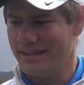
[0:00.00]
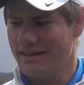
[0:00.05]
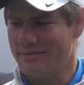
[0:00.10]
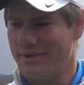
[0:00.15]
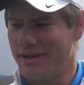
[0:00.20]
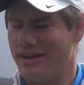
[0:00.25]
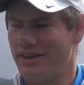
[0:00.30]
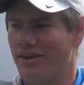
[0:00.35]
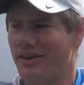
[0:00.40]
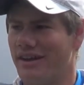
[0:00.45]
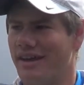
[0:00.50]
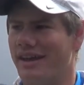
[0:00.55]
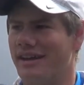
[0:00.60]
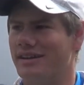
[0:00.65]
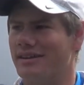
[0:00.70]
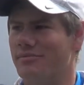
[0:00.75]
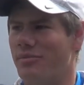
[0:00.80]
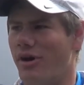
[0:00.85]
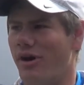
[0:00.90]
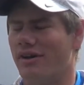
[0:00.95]
I mean, you can
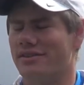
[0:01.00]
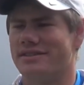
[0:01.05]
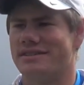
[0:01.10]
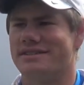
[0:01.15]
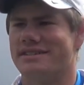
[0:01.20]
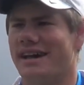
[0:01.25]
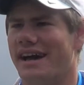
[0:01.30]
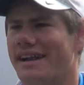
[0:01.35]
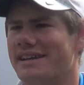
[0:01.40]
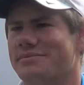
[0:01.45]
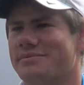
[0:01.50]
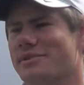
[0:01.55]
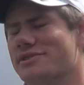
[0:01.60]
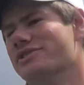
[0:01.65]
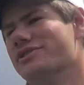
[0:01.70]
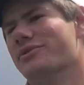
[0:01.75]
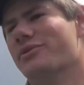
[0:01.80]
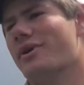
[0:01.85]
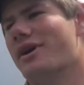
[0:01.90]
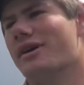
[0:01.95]
hit balls inside as much
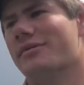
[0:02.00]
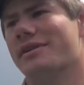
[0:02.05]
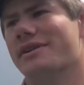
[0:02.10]
as you want,